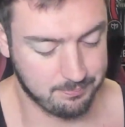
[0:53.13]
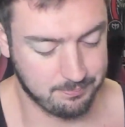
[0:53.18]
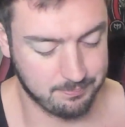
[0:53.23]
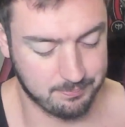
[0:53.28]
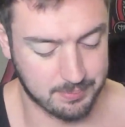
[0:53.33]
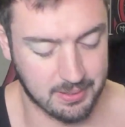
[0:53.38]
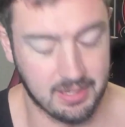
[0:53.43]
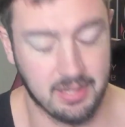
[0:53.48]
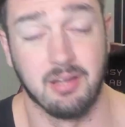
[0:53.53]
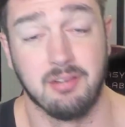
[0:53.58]

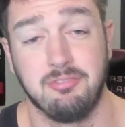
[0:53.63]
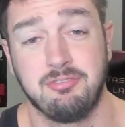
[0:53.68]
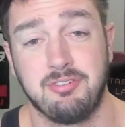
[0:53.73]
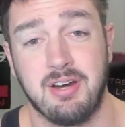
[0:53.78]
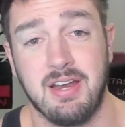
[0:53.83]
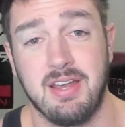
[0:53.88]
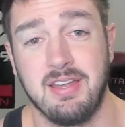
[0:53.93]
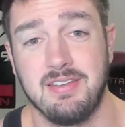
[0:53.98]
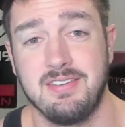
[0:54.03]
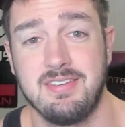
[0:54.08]
a
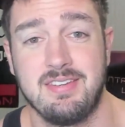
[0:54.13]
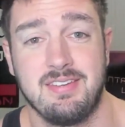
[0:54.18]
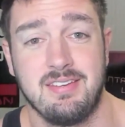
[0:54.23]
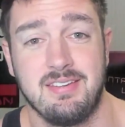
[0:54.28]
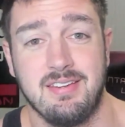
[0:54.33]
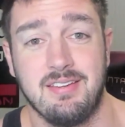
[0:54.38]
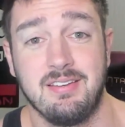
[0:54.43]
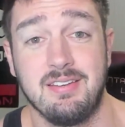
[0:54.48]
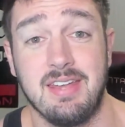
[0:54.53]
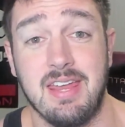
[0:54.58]
friend
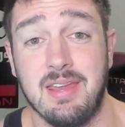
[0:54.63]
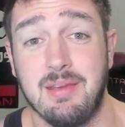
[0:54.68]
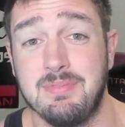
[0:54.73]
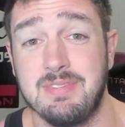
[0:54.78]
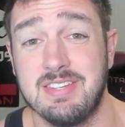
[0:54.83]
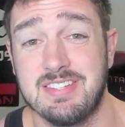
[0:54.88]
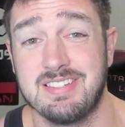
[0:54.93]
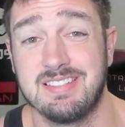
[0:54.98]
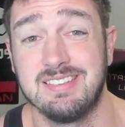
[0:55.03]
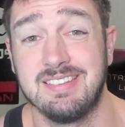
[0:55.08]
named
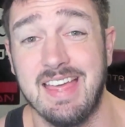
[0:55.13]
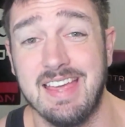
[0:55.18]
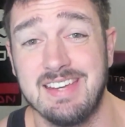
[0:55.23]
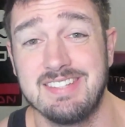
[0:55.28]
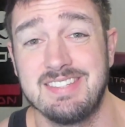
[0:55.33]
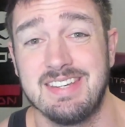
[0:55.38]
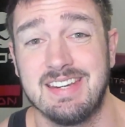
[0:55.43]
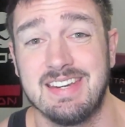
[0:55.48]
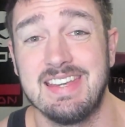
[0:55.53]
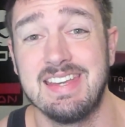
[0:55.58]

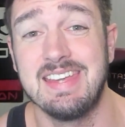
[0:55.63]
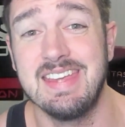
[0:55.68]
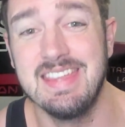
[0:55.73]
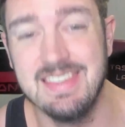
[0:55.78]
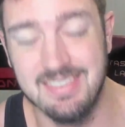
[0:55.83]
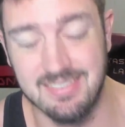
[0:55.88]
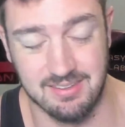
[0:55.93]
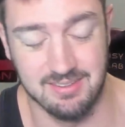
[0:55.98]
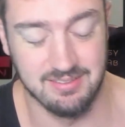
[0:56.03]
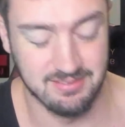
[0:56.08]
Dyslexic
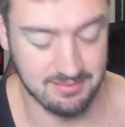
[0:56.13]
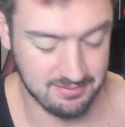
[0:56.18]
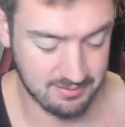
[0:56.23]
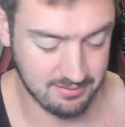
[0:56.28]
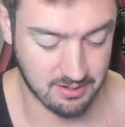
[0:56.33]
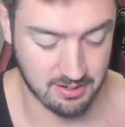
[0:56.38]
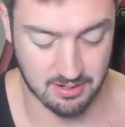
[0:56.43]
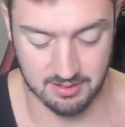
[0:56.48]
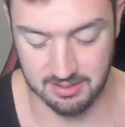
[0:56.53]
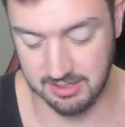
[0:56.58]
Heathen
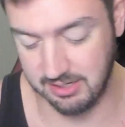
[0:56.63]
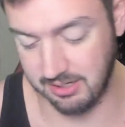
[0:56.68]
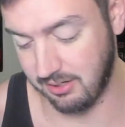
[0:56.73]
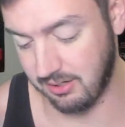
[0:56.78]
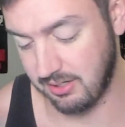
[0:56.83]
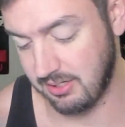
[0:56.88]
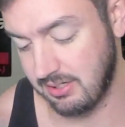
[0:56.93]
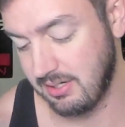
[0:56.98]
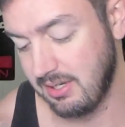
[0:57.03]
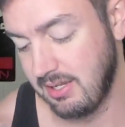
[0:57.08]
on
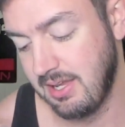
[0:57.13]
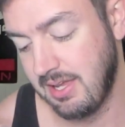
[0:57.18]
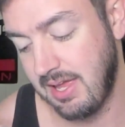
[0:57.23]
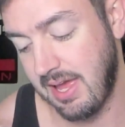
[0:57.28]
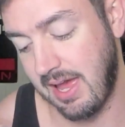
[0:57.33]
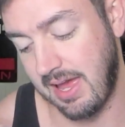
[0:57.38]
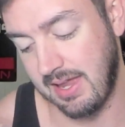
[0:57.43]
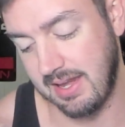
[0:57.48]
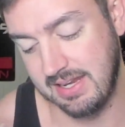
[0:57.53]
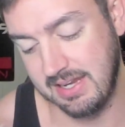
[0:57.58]
here.
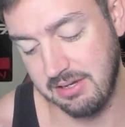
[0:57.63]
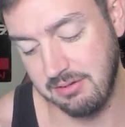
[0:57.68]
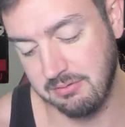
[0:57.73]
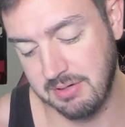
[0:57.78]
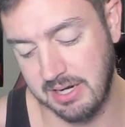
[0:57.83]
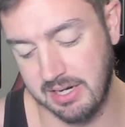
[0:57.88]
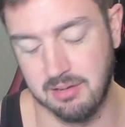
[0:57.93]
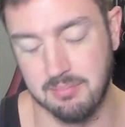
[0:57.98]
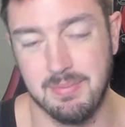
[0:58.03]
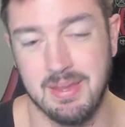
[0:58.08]
And he
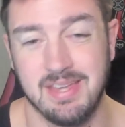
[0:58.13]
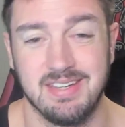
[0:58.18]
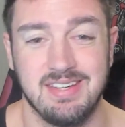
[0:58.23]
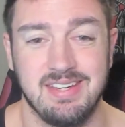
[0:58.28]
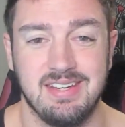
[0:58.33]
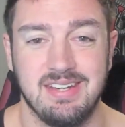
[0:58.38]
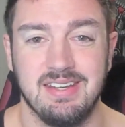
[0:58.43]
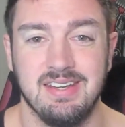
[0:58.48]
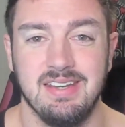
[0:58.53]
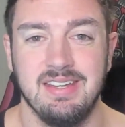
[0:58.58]

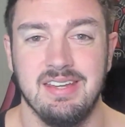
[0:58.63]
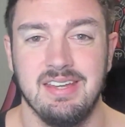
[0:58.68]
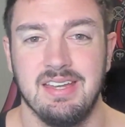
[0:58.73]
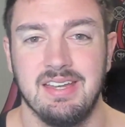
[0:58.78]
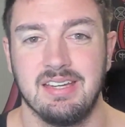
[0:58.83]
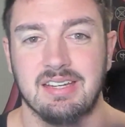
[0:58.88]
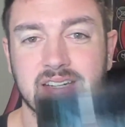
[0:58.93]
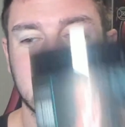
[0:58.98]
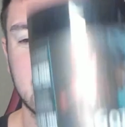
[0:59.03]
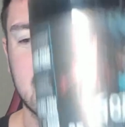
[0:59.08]
recommended
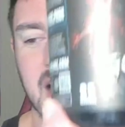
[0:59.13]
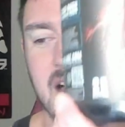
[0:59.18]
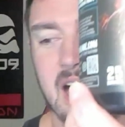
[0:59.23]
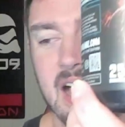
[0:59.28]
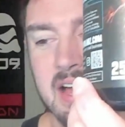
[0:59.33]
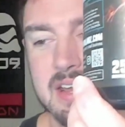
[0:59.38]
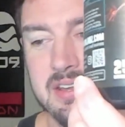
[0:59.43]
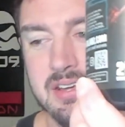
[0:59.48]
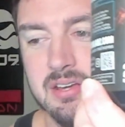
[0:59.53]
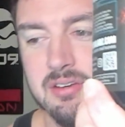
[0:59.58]

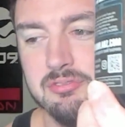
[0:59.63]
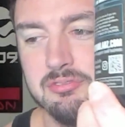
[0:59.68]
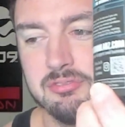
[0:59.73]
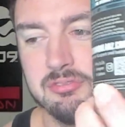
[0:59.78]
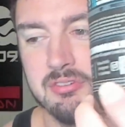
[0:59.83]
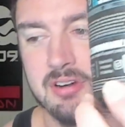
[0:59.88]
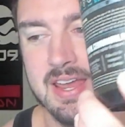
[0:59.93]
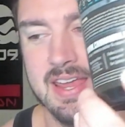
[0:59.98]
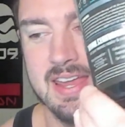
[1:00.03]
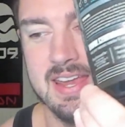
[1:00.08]
God of
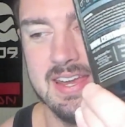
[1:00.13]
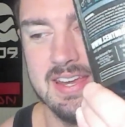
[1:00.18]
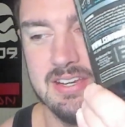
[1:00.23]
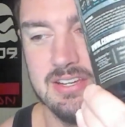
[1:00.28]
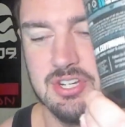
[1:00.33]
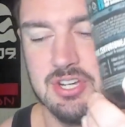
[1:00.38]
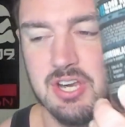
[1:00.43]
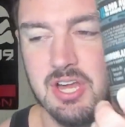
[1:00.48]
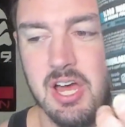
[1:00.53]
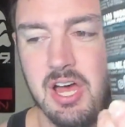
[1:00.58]

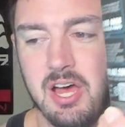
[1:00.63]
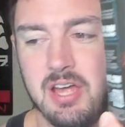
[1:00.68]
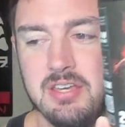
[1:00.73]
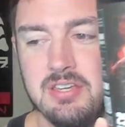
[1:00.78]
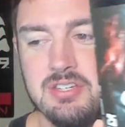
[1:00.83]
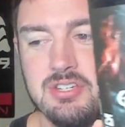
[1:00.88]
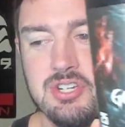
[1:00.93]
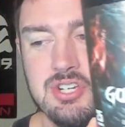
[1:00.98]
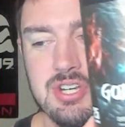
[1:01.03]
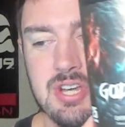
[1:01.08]
Rage
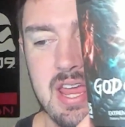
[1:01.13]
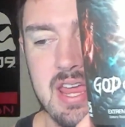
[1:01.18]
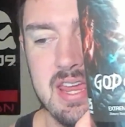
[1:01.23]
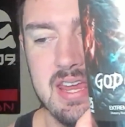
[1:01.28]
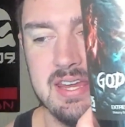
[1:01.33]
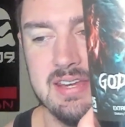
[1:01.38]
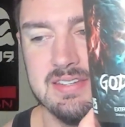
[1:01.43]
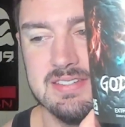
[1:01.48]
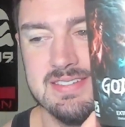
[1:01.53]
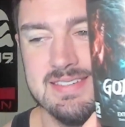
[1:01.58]

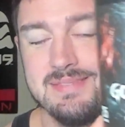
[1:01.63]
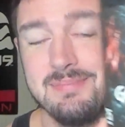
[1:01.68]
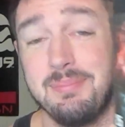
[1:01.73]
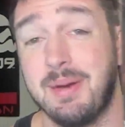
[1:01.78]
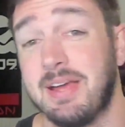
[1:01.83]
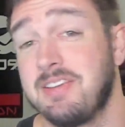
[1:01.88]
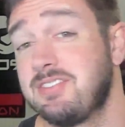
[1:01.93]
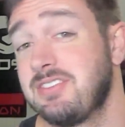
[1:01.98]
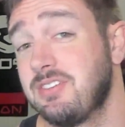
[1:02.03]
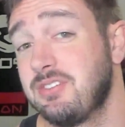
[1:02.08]
Unchained
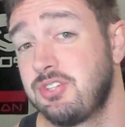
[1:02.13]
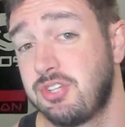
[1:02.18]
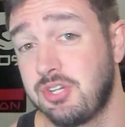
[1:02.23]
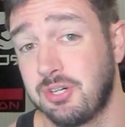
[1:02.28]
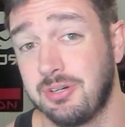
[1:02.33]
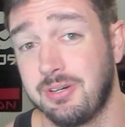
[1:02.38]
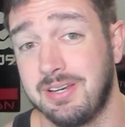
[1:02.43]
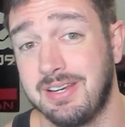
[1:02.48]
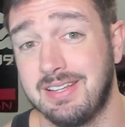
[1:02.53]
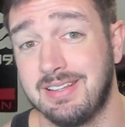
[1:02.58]
by
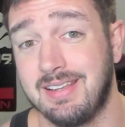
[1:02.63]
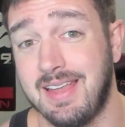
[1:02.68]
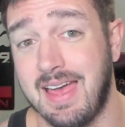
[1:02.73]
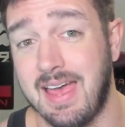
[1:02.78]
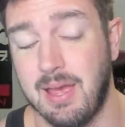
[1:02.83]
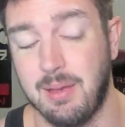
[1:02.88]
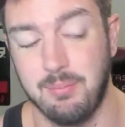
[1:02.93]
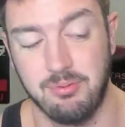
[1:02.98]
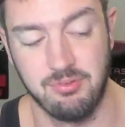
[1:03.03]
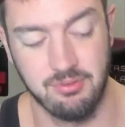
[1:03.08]
Centurion
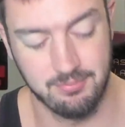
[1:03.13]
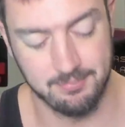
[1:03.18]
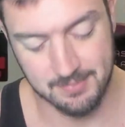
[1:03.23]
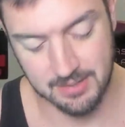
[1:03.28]
Labz.